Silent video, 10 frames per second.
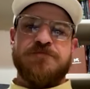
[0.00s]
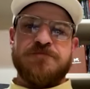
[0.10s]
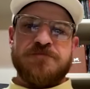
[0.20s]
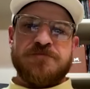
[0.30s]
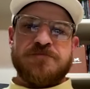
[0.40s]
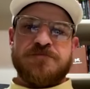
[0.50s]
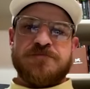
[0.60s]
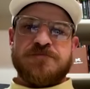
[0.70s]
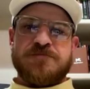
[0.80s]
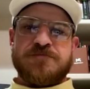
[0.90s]

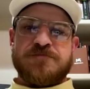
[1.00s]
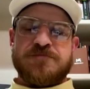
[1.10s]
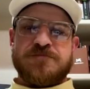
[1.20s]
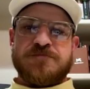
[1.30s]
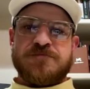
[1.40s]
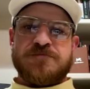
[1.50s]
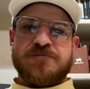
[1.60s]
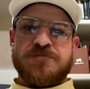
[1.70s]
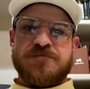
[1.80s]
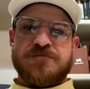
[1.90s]

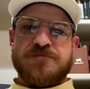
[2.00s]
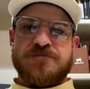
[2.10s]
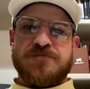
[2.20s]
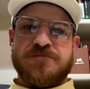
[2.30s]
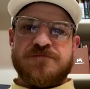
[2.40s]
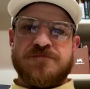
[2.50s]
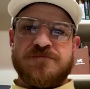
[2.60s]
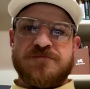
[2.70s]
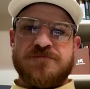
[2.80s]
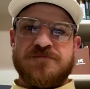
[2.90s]
(not speaking)